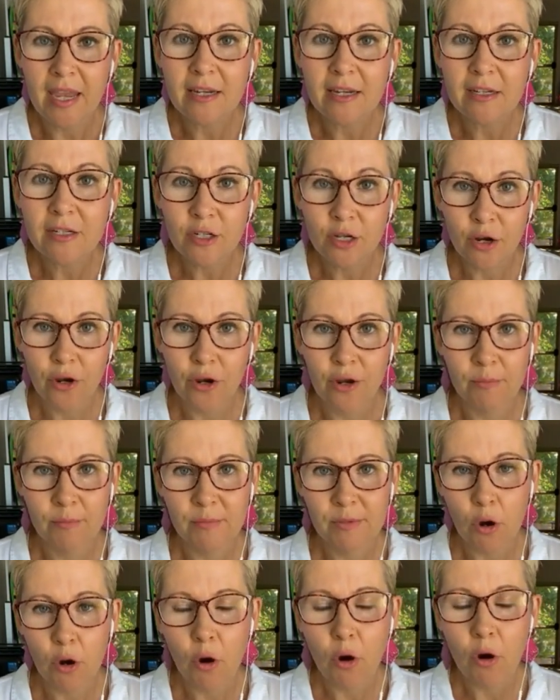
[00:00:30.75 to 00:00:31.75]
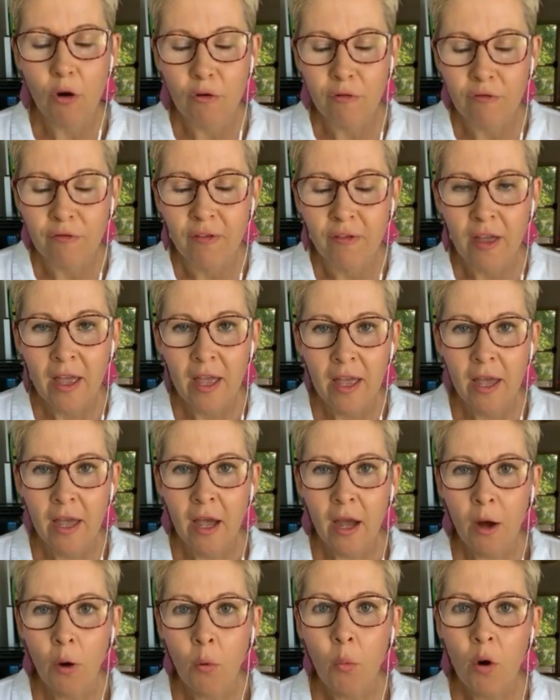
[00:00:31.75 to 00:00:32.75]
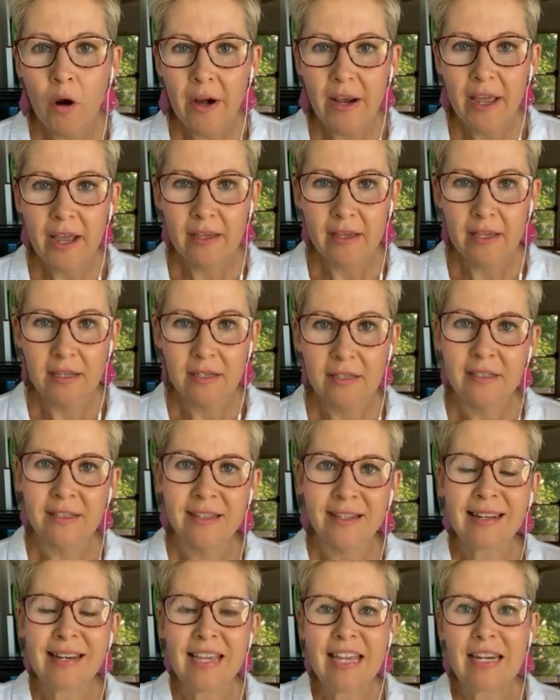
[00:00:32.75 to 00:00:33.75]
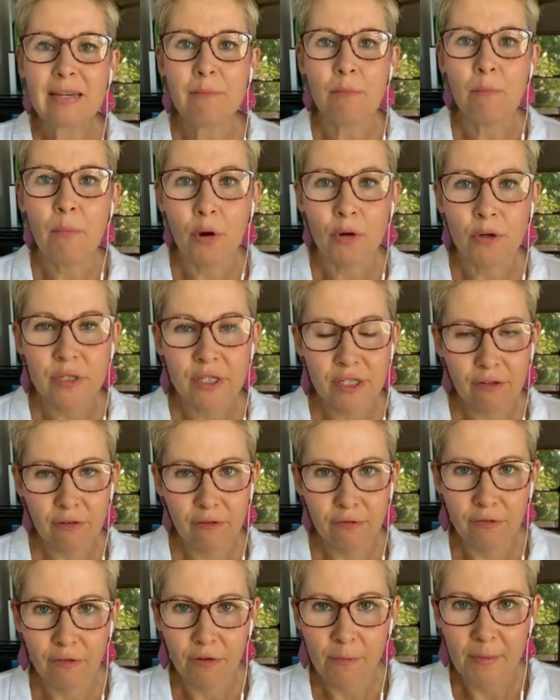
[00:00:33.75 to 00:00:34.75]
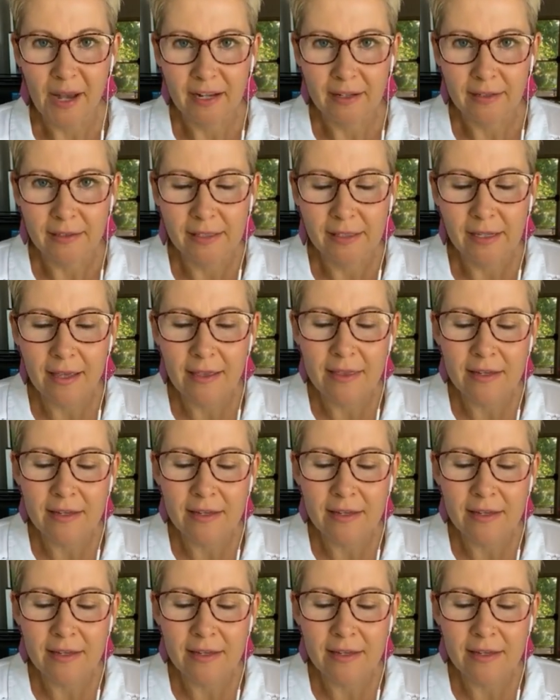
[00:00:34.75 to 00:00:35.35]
in terms of what our kids need most from us.